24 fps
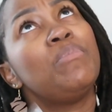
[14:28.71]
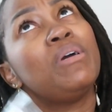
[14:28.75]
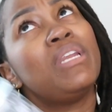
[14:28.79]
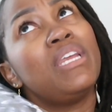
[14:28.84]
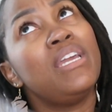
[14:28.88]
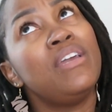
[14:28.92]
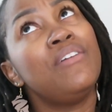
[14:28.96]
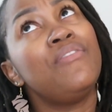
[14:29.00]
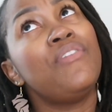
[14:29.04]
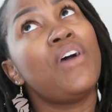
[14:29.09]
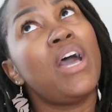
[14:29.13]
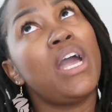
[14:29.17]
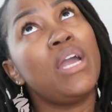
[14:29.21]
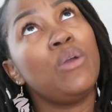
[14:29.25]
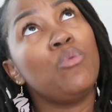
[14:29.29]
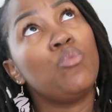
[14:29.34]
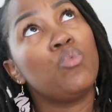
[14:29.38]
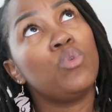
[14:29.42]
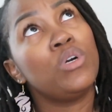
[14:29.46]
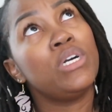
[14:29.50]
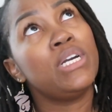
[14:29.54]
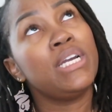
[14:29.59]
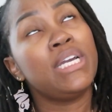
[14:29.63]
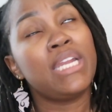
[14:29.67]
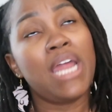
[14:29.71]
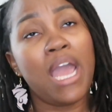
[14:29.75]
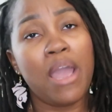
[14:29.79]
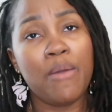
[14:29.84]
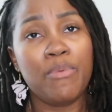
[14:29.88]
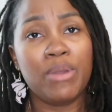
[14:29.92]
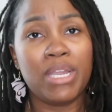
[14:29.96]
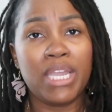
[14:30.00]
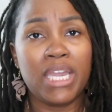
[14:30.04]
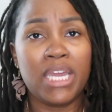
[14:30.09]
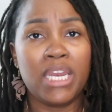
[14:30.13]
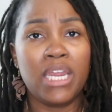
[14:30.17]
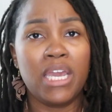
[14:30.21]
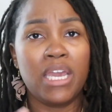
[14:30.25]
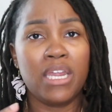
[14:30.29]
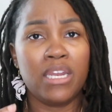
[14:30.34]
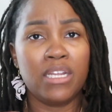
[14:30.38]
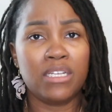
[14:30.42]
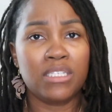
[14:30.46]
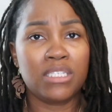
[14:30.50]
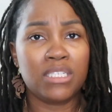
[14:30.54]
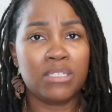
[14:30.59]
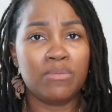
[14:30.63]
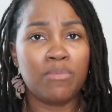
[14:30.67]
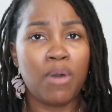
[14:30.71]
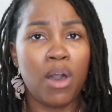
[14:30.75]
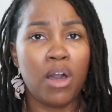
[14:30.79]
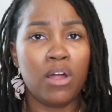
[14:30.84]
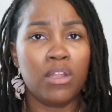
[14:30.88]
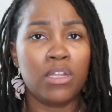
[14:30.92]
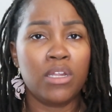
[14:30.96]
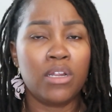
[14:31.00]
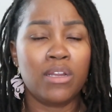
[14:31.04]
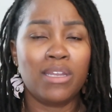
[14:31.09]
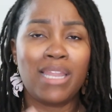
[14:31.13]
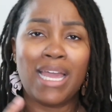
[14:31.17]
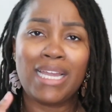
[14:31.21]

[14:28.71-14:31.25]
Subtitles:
but if I would get it in a smaller,